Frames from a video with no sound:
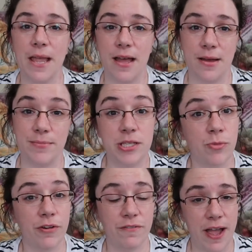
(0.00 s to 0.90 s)
some
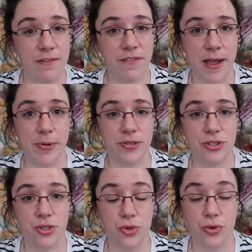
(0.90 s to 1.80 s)
more fine
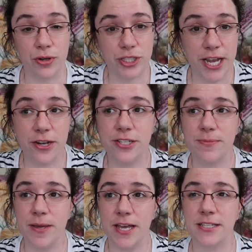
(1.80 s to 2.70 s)
fibers to
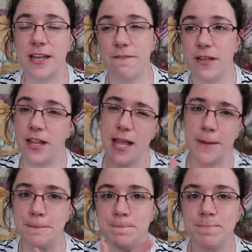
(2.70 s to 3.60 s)
crocheters, because I feel
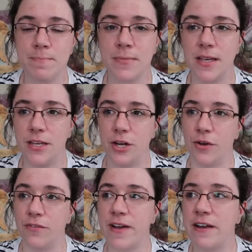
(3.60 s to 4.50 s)
like, you
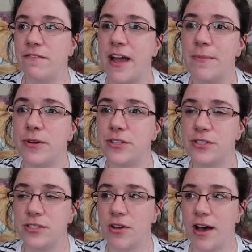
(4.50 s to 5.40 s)
know, fine
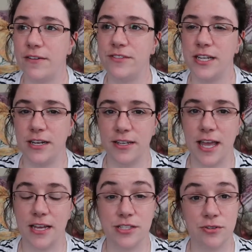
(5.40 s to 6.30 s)
fibers often
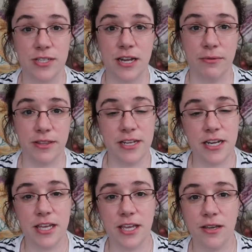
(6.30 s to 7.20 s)
get associated with
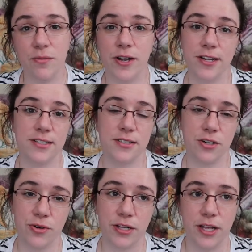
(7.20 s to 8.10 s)
knitting, whereas
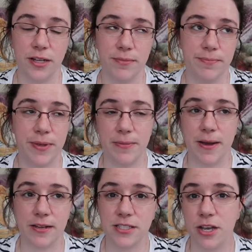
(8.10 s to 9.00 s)
acrylic big
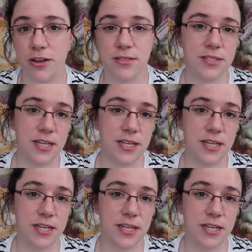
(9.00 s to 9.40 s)
box yarns